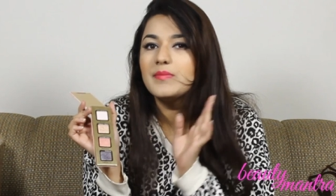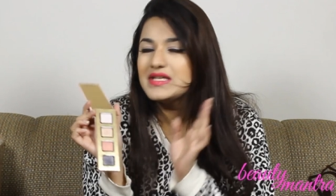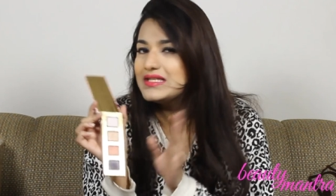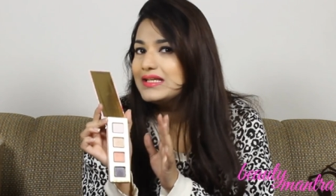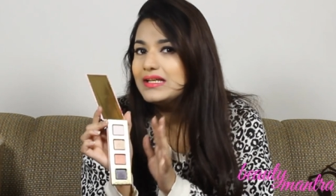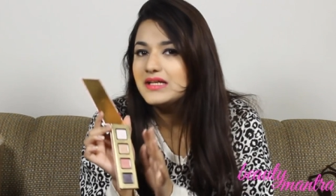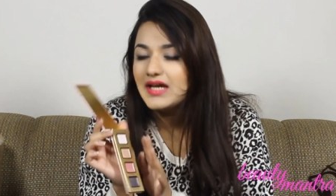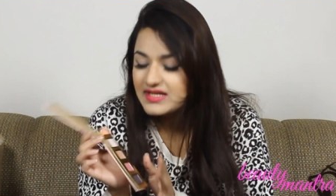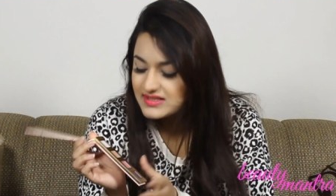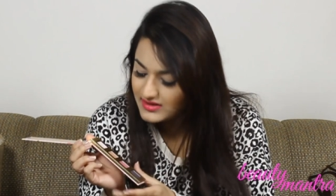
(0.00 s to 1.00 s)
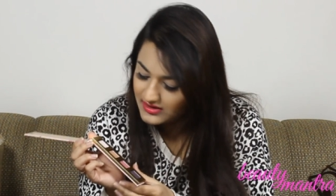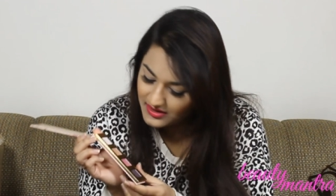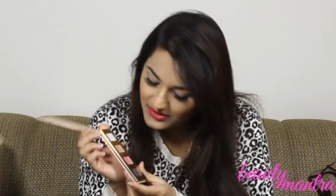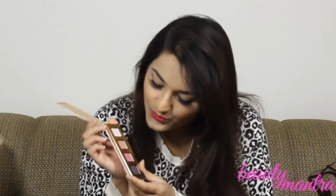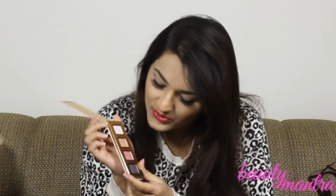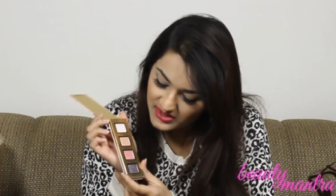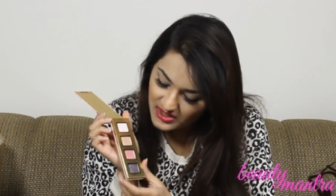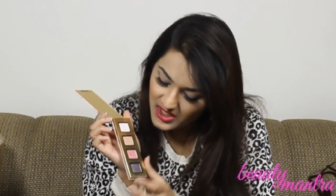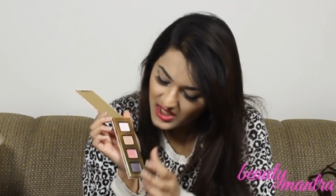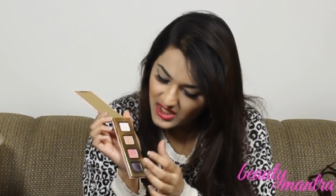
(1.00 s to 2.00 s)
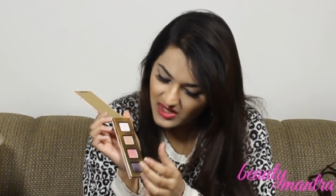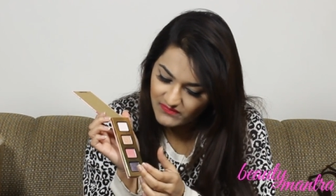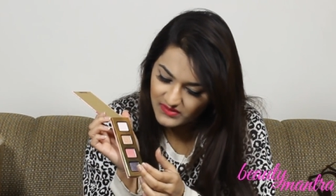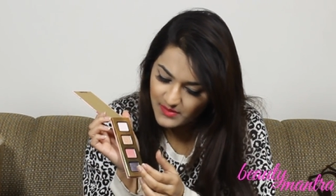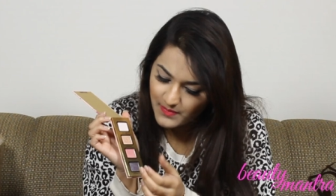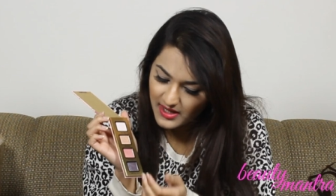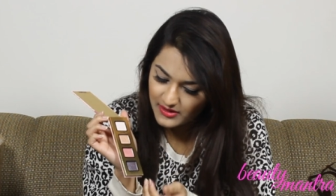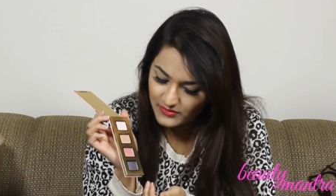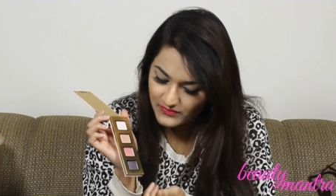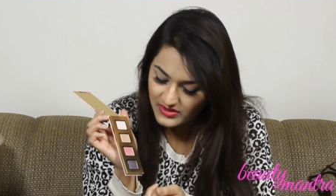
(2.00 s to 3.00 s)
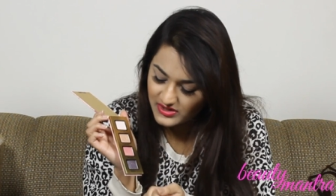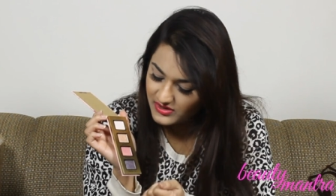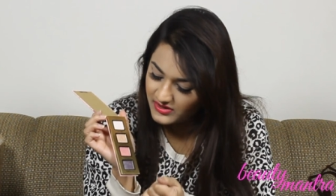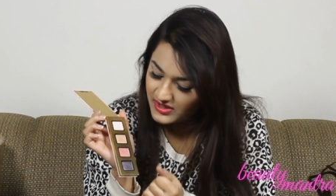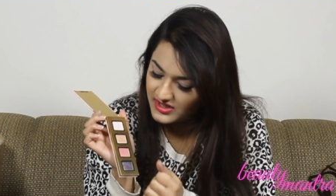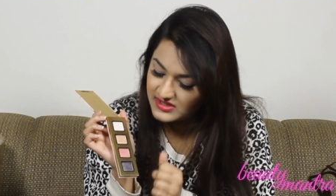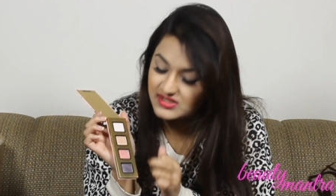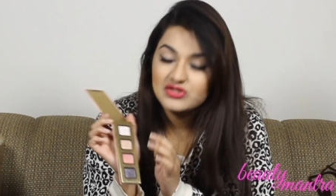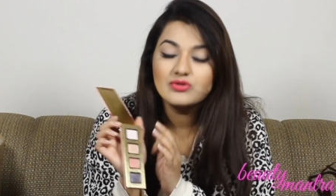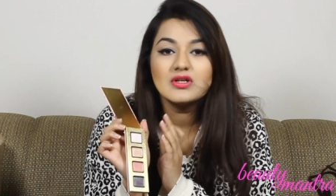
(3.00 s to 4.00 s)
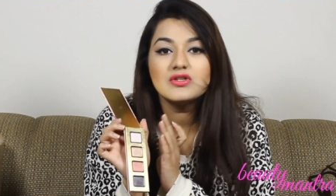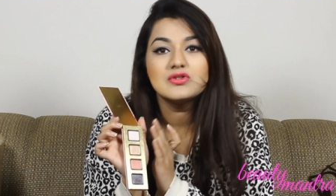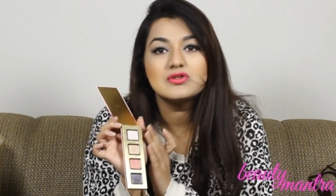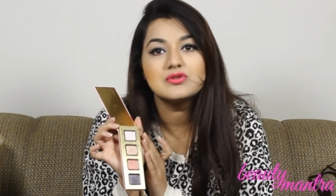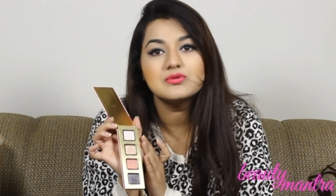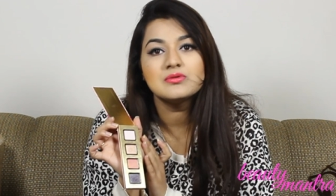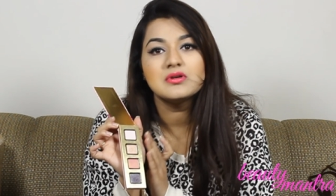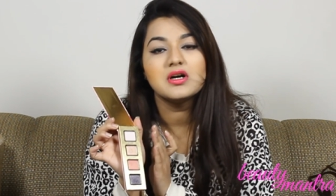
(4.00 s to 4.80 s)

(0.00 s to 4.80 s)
Basically guys, the thing with every palette over here is that you can do